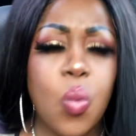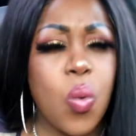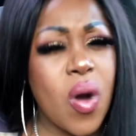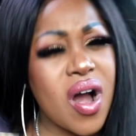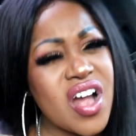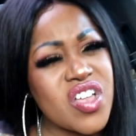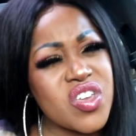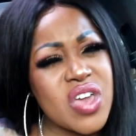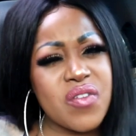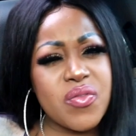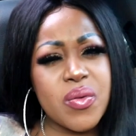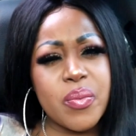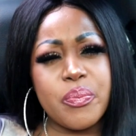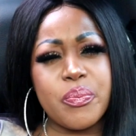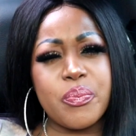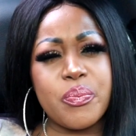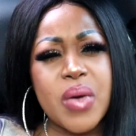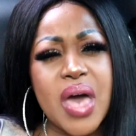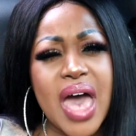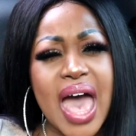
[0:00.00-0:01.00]
Why can't you have
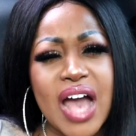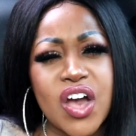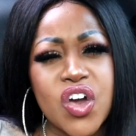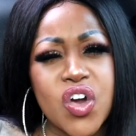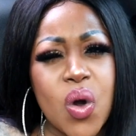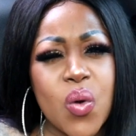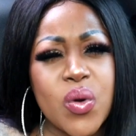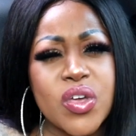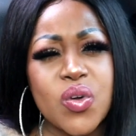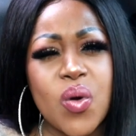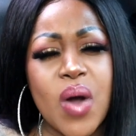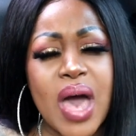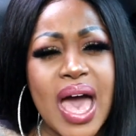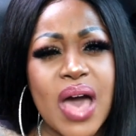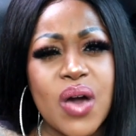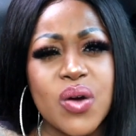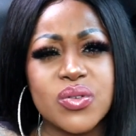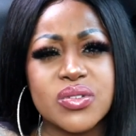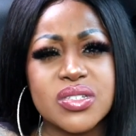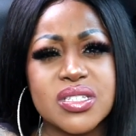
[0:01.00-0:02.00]
a, a girl in your
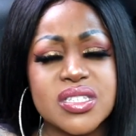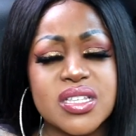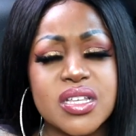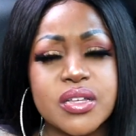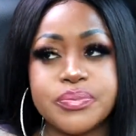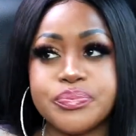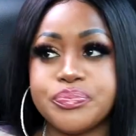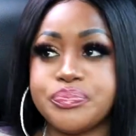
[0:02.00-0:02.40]
house?